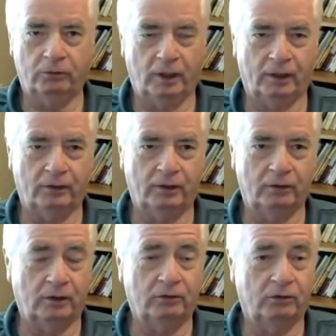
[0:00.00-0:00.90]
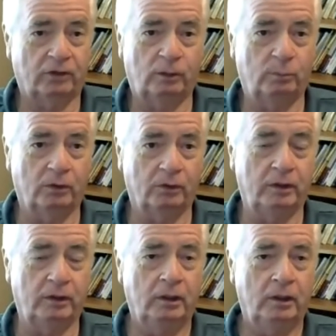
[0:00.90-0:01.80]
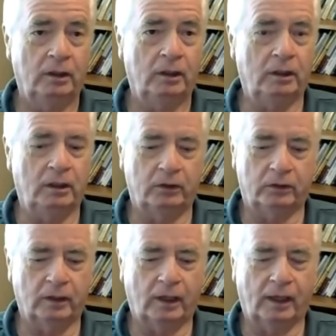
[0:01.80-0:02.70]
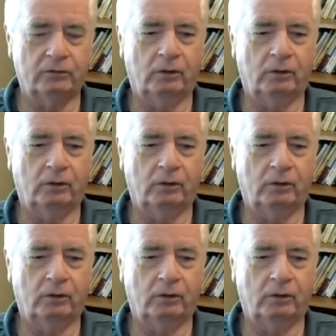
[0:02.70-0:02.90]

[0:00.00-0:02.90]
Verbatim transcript: to ethics and sustainability in the class.